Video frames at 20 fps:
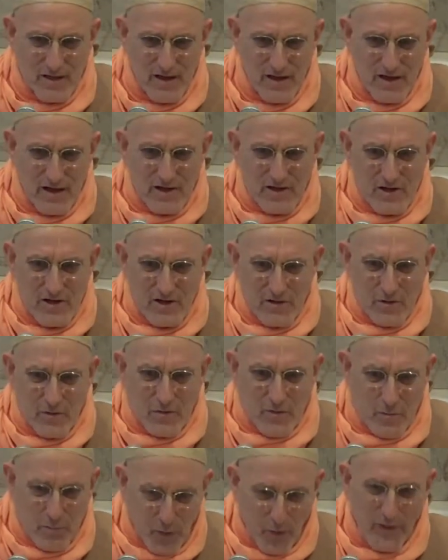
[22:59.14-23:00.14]
So what I'm
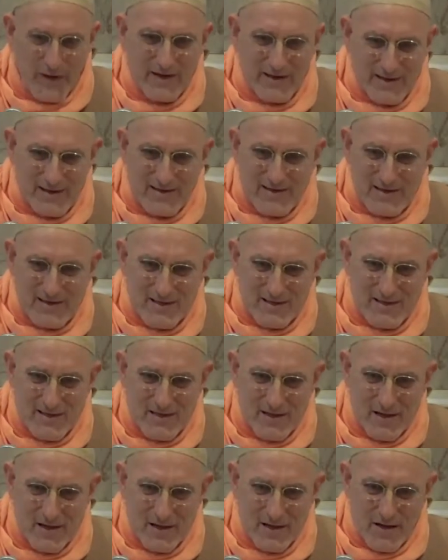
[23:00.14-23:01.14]
saying, the
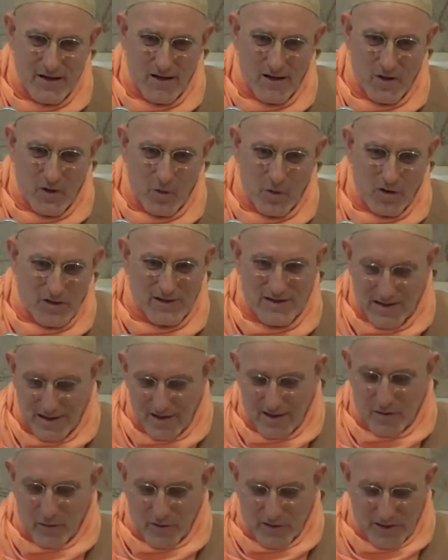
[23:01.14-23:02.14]
point is
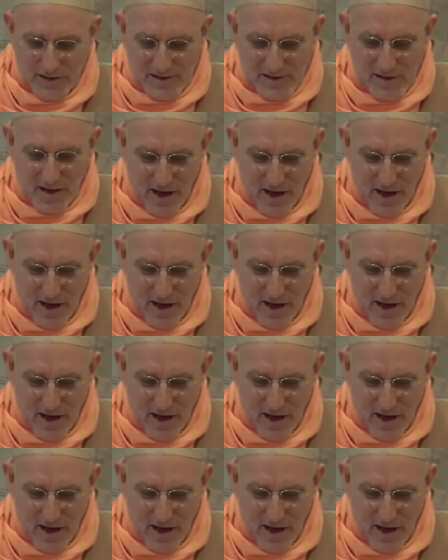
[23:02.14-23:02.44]
we're